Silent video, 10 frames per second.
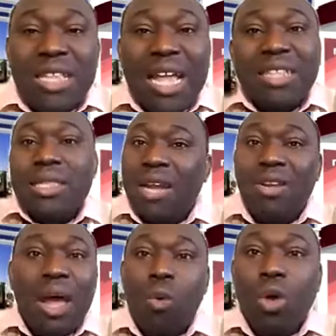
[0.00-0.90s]
that is
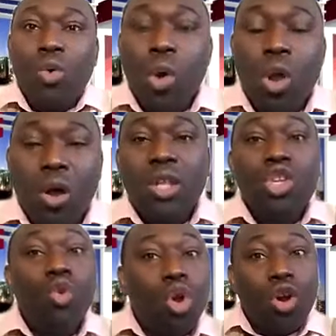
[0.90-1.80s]
another word we will call it,
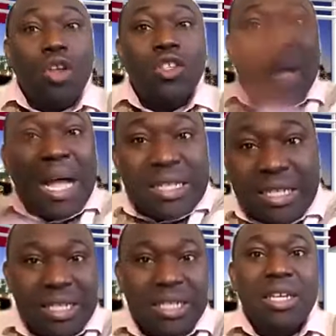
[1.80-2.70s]
you cross
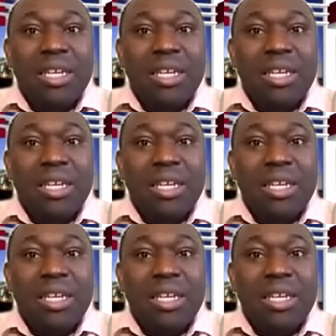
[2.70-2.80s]
boundary.